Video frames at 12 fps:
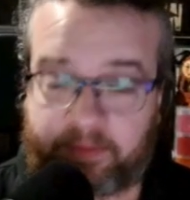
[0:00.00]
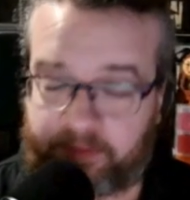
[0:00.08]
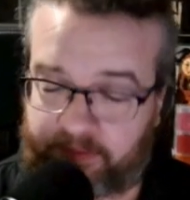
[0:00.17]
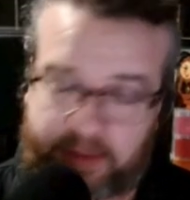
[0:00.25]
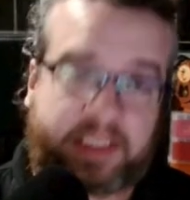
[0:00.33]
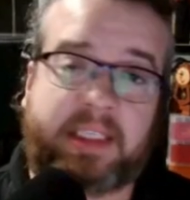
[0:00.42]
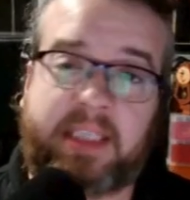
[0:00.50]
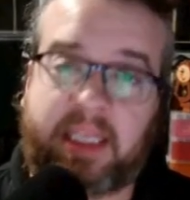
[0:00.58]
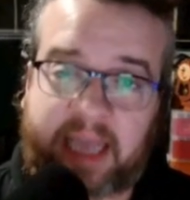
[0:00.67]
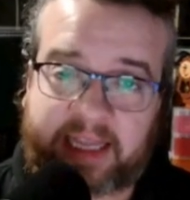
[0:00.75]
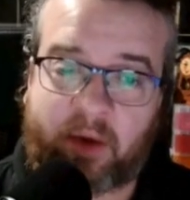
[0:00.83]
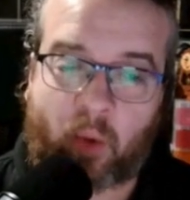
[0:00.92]
this is the
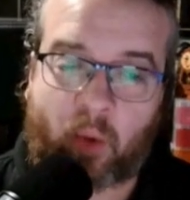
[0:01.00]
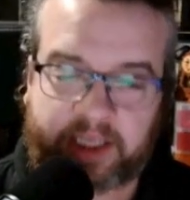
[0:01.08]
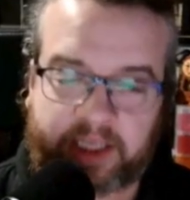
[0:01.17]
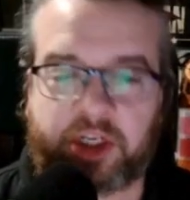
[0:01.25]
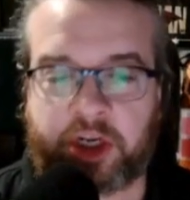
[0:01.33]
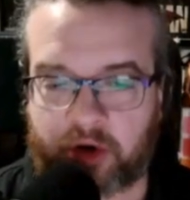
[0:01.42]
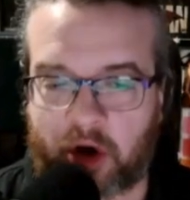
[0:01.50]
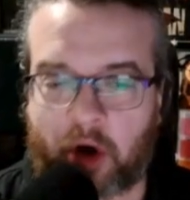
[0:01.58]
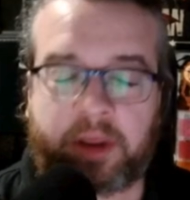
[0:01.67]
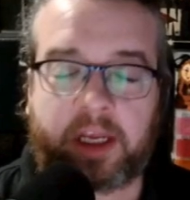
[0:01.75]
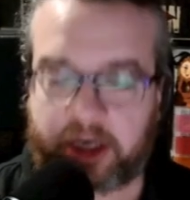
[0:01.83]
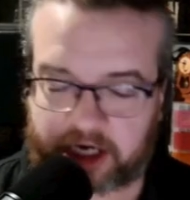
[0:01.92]
deck that won it, so you know
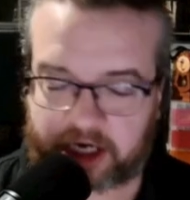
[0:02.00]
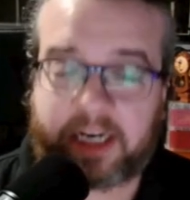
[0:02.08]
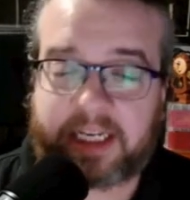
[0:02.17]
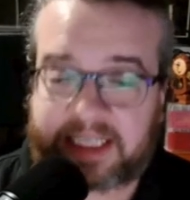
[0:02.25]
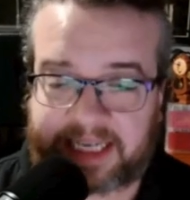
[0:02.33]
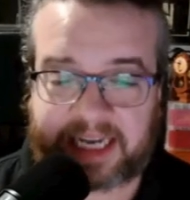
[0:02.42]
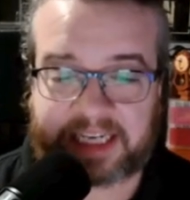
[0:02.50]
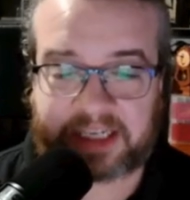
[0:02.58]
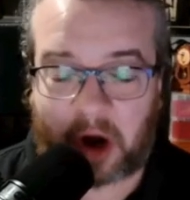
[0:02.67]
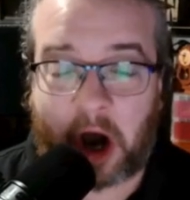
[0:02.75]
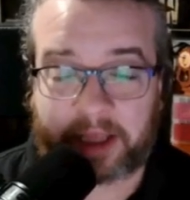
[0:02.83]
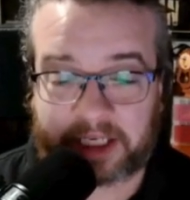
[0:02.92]
that you're going to see it
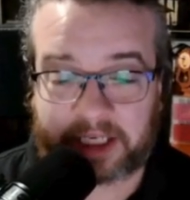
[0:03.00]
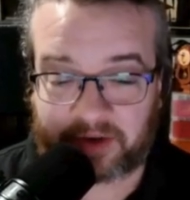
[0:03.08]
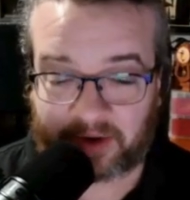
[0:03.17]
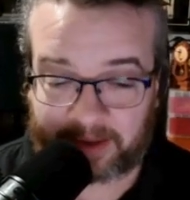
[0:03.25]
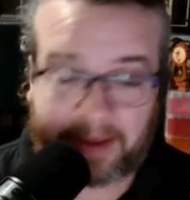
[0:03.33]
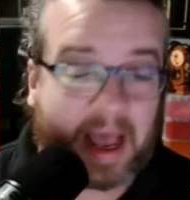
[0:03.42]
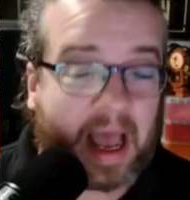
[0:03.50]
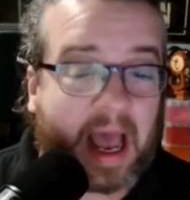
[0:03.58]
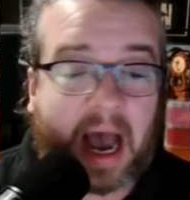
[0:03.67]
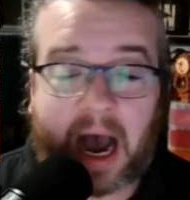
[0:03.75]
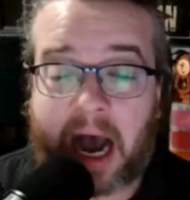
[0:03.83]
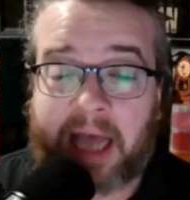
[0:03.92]
on the stream.
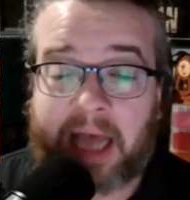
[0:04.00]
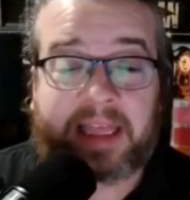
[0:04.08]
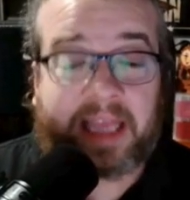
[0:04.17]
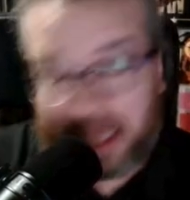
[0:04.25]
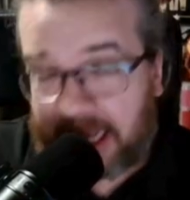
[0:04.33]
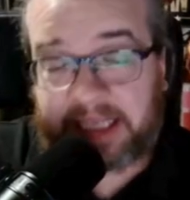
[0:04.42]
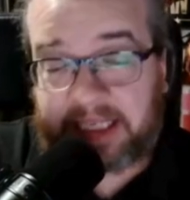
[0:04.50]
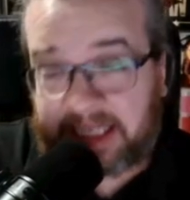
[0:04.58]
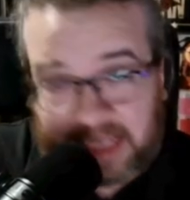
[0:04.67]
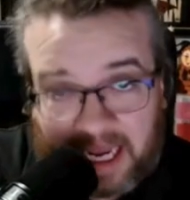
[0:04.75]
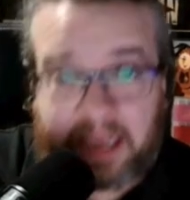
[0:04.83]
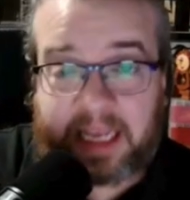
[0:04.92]

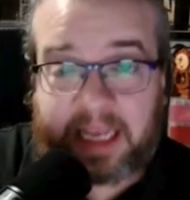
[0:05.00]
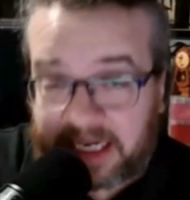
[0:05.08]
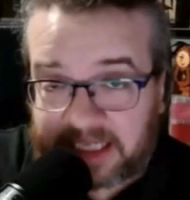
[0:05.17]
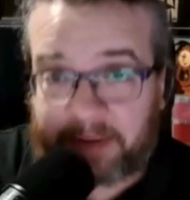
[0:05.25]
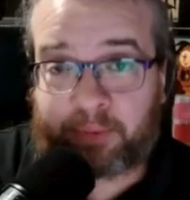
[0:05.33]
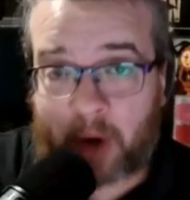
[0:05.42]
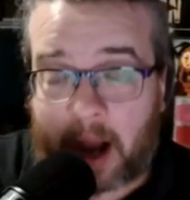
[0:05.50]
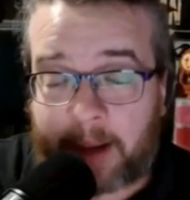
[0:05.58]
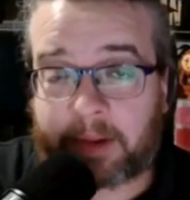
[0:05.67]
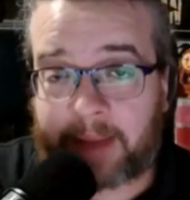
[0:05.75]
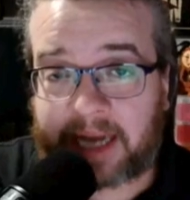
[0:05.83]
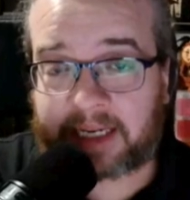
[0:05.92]
It is a
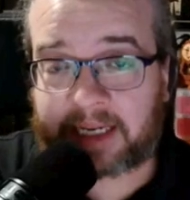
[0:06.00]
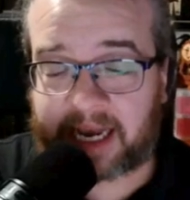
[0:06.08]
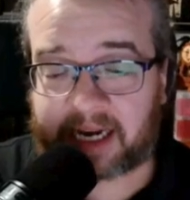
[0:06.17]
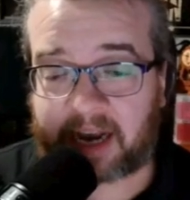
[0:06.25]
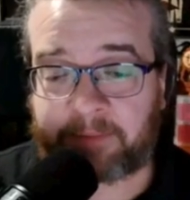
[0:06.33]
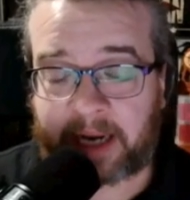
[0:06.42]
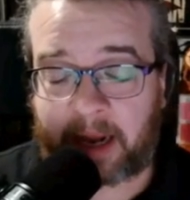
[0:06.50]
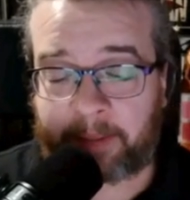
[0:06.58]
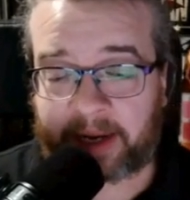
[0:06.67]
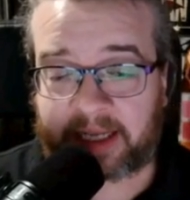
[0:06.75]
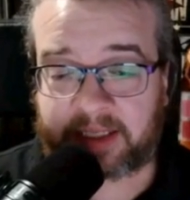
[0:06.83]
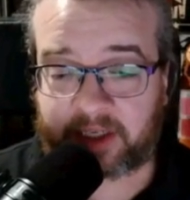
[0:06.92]
problematic deck. I've been up
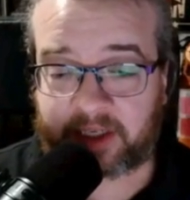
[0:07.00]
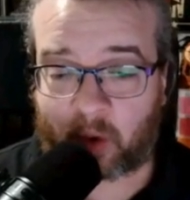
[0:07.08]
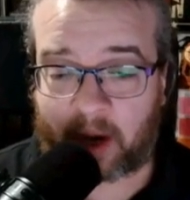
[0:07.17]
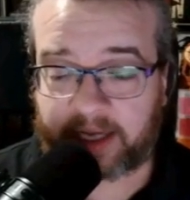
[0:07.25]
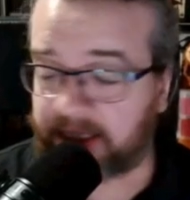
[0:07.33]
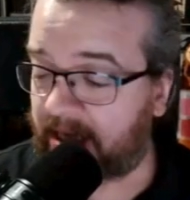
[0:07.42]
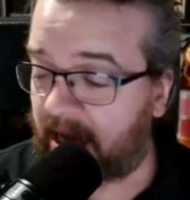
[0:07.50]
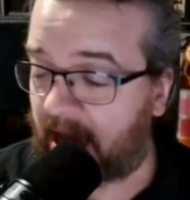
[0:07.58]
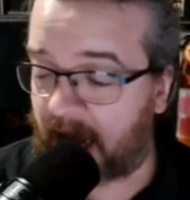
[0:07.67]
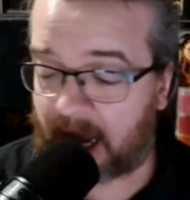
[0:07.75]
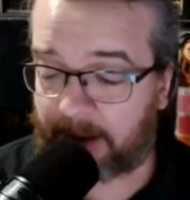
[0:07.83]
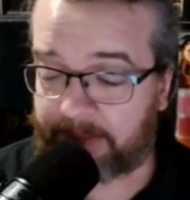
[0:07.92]
against it twice,
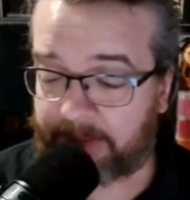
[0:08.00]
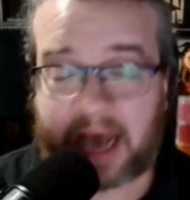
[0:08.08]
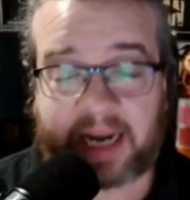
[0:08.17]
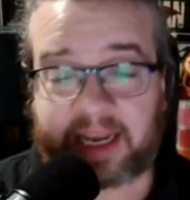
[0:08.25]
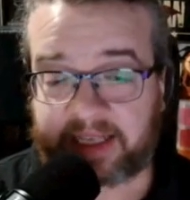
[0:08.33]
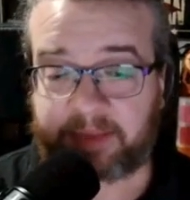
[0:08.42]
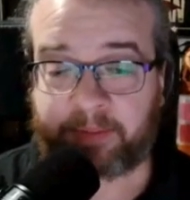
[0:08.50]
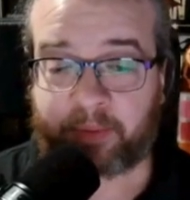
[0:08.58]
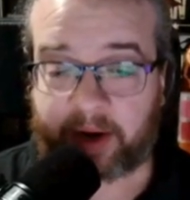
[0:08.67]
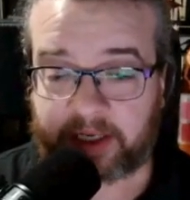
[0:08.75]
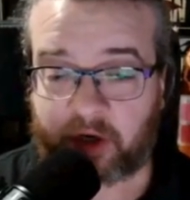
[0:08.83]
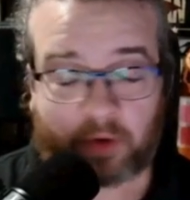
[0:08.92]
not against
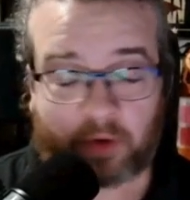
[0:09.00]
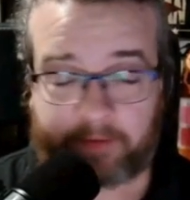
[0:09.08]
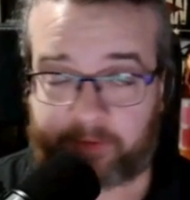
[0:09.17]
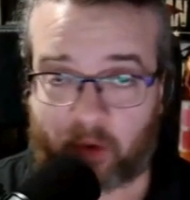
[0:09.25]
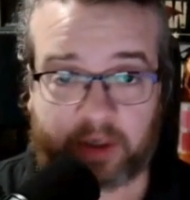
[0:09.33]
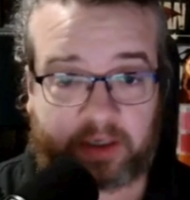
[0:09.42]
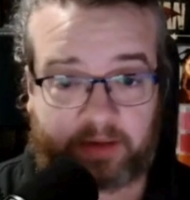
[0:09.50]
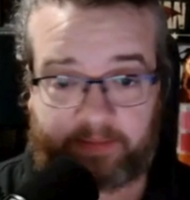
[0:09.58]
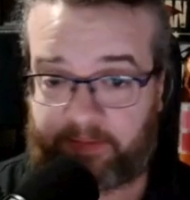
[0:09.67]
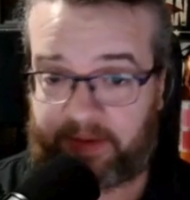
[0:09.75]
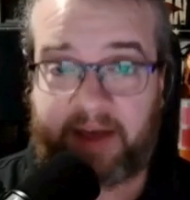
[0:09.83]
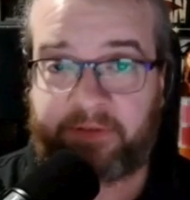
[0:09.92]
Brit, who of course
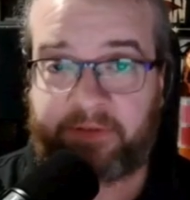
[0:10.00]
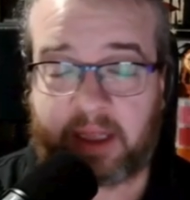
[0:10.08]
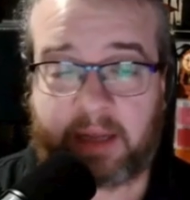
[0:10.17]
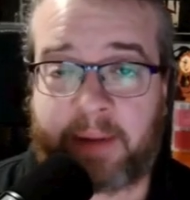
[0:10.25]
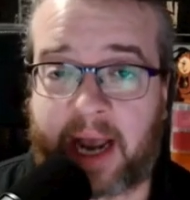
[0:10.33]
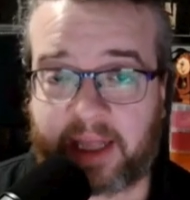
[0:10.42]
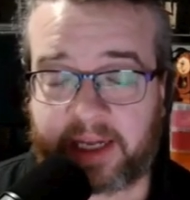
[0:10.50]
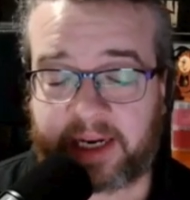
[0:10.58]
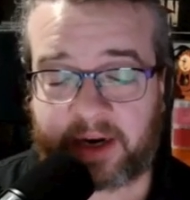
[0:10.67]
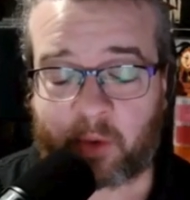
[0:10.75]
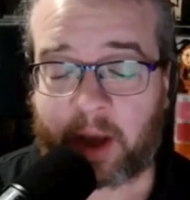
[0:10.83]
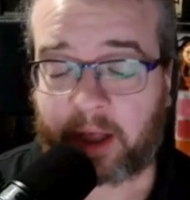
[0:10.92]
definitely piloted
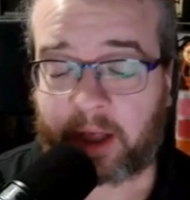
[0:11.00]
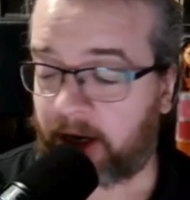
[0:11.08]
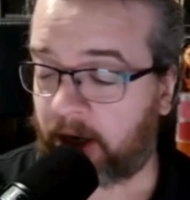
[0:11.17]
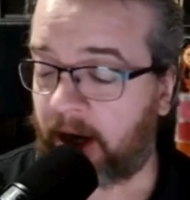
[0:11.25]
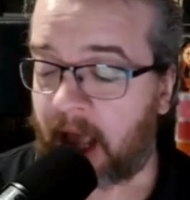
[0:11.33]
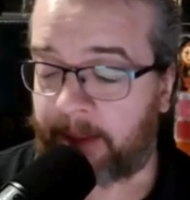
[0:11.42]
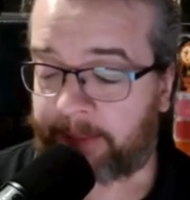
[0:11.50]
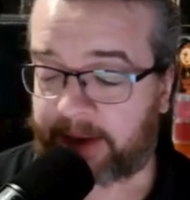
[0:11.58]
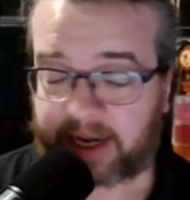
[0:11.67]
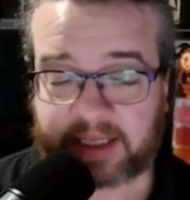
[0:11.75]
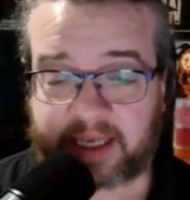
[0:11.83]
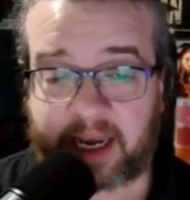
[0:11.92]
it well here, but
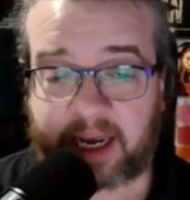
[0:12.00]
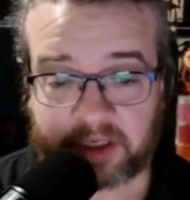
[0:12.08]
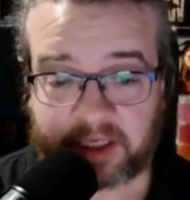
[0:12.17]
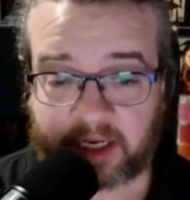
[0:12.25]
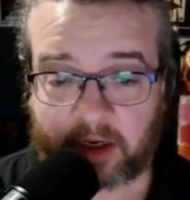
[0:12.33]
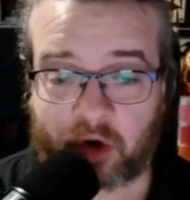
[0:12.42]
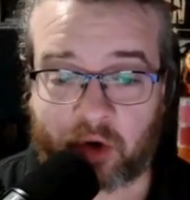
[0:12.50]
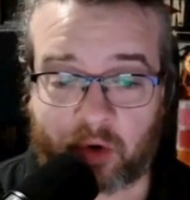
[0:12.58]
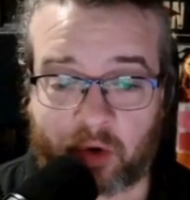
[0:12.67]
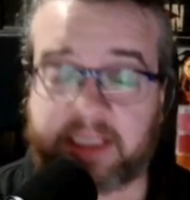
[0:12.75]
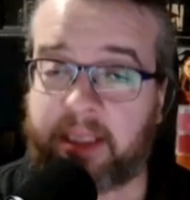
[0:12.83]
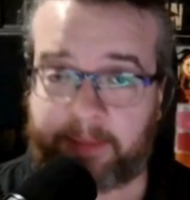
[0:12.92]
against Kirsten, who
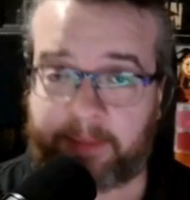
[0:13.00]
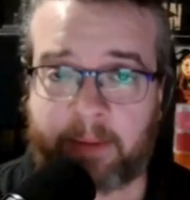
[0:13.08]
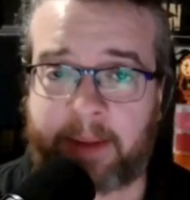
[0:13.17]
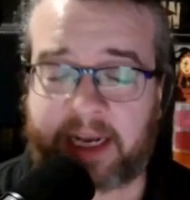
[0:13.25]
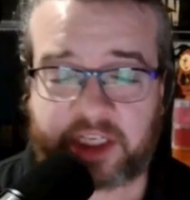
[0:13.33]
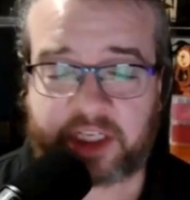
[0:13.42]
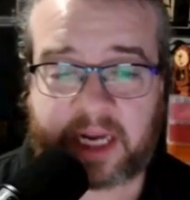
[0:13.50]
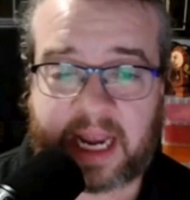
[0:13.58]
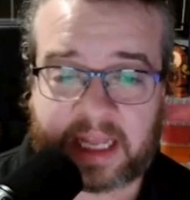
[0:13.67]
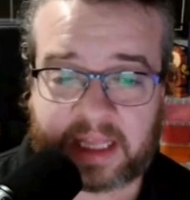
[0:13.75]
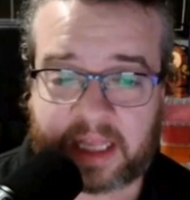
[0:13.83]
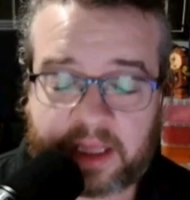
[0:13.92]
is the mirror match
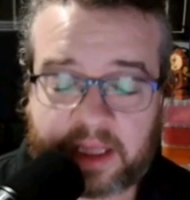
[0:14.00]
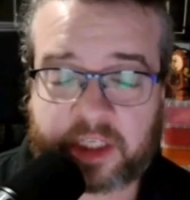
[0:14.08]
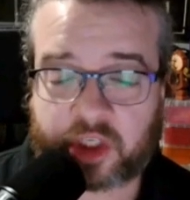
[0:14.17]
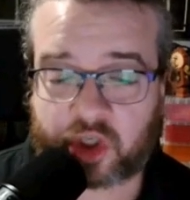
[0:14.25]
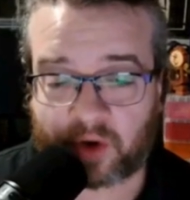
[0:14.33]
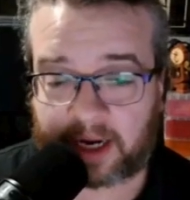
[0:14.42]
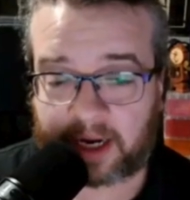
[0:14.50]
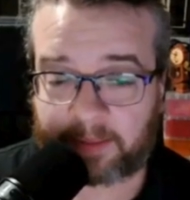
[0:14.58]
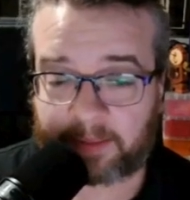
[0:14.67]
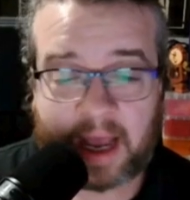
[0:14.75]
in the stream.